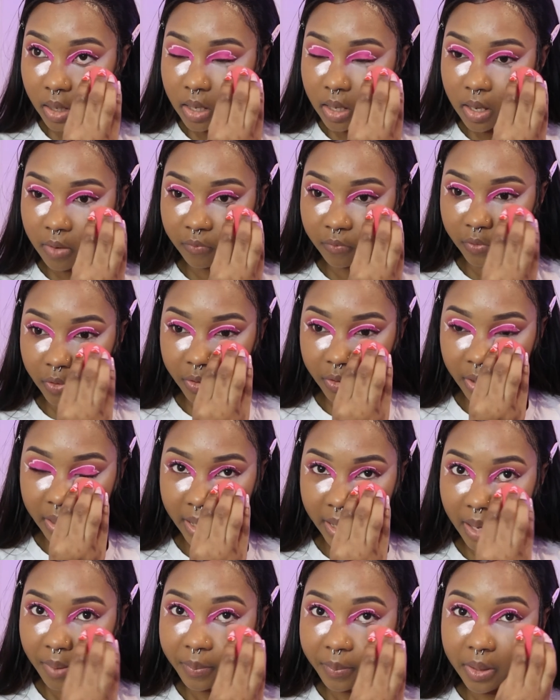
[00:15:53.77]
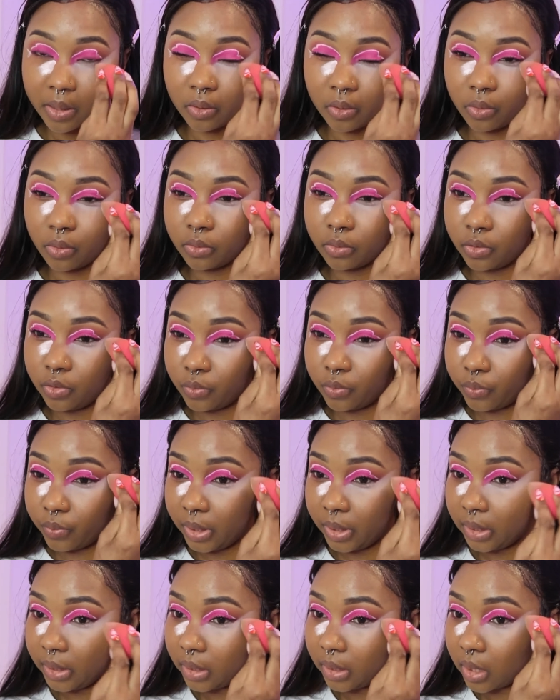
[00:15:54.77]
if you're not happy alone, you
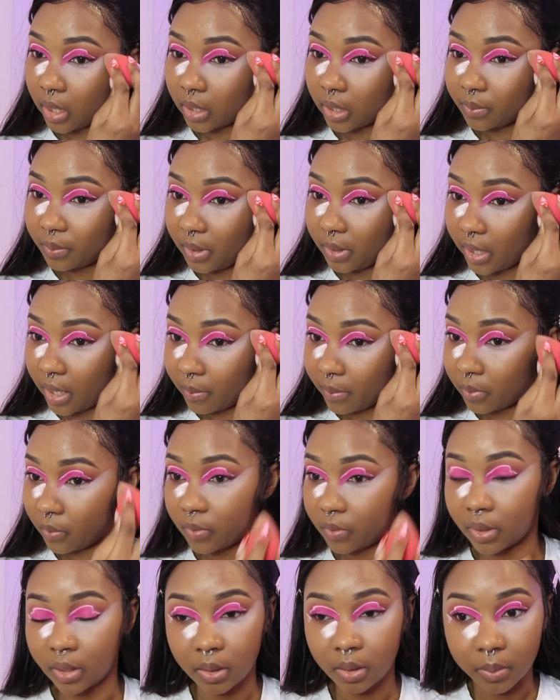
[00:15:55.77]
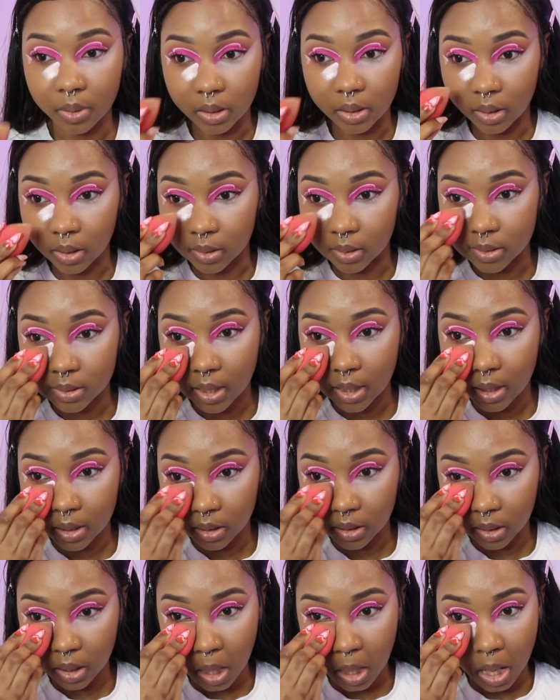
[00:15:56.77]
really can't be happy with anybody else.
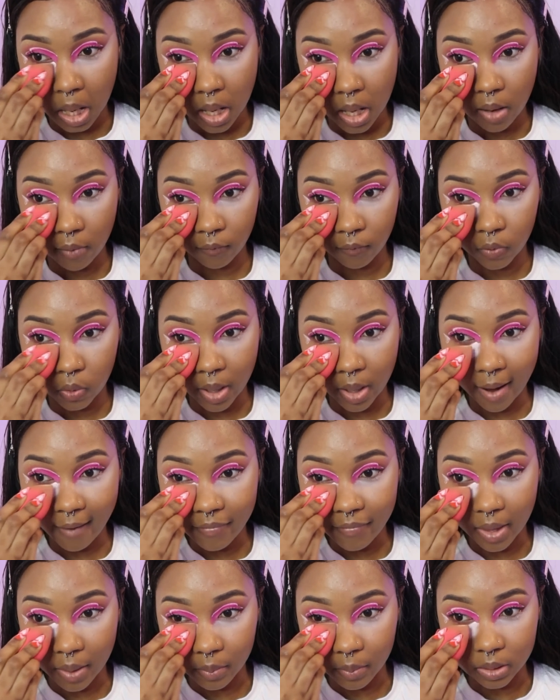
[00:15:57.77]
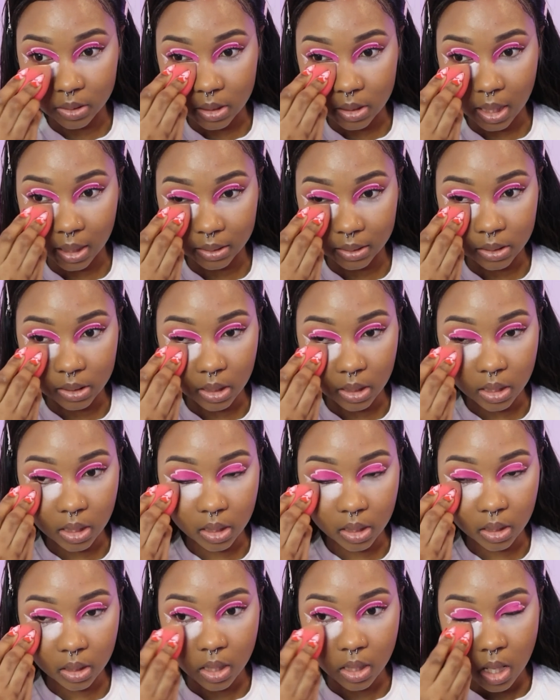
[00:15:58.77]
And if you have that mentality,
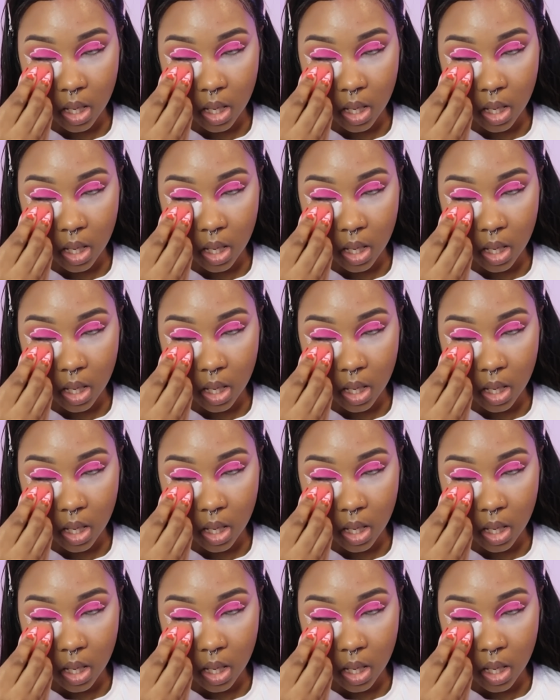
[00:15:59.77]
then